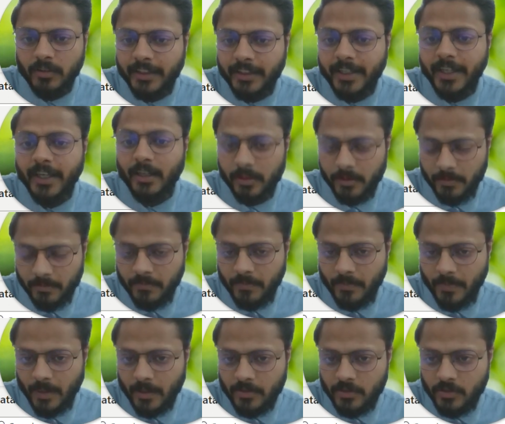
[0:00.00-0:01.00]
day.
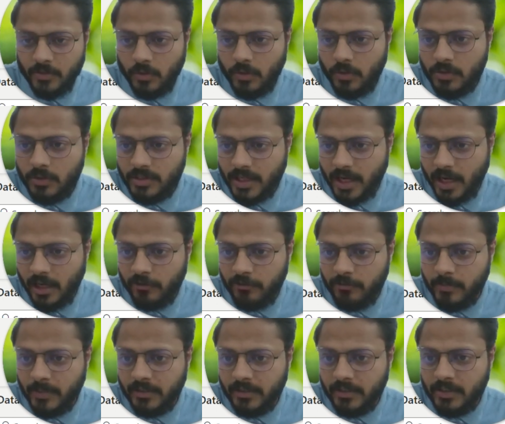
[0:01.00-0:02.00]
So start of
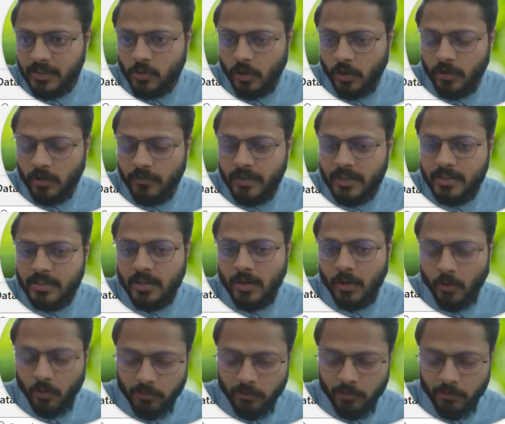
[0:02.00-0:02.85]
month is always